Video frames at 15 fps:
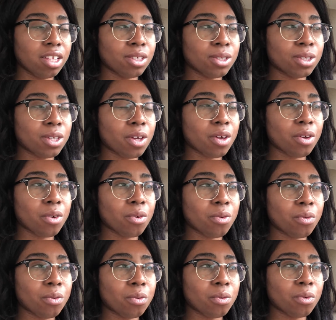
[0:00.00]

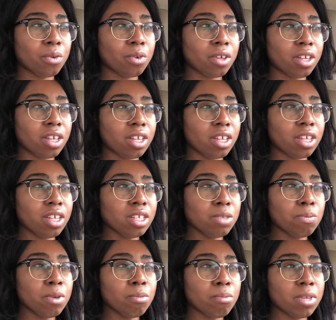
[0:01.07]
So it's
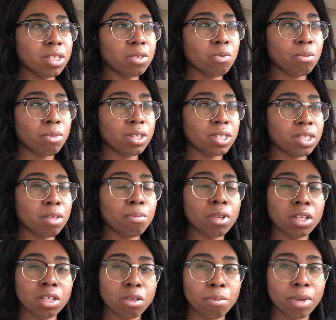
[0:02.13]
been messing with my sleep a
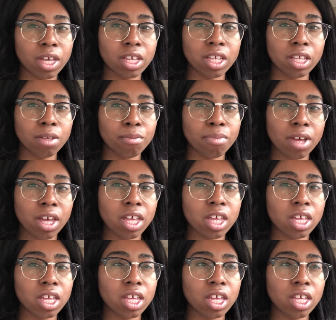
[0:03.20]
little bit, but
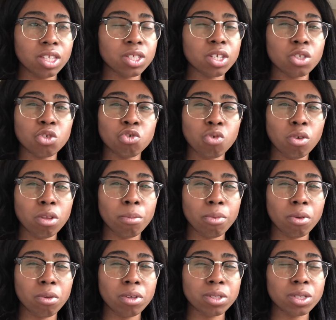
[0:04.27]
it's
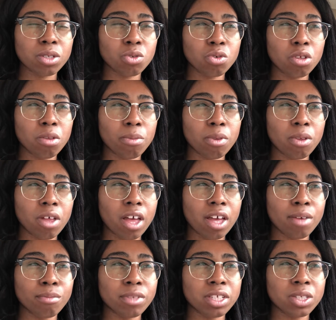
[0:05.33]
controllable.
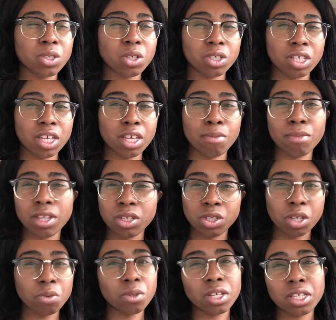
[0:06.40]
I'm going to start taking
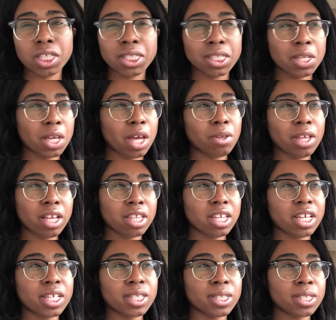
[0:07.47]
melatonin, see how that
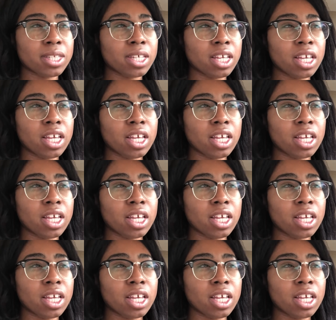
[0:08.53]
does.